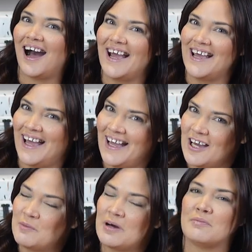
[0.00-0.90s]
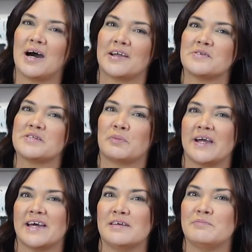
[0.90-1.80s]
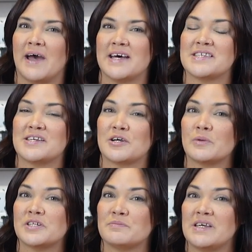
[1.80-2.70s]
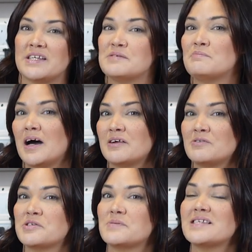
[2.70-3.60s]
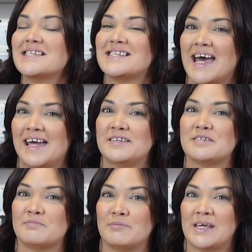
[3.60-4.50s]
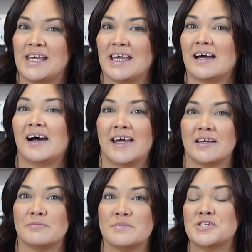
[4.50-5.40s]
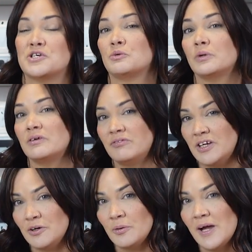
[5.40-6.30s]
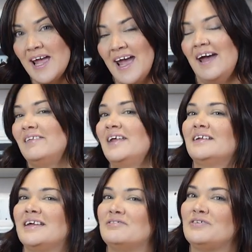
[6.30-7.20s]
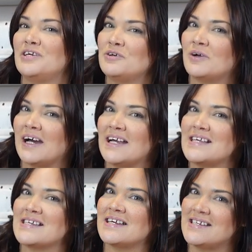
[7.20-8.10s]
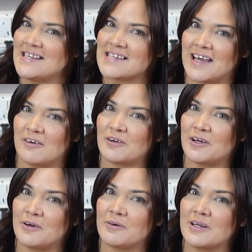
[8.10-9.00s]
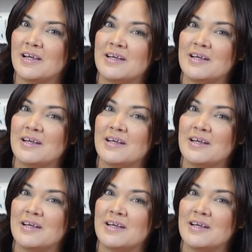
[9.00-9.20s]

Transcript: I am a Monos brand ambassador, which means Monos will send me items to review and then give you guys a discount code.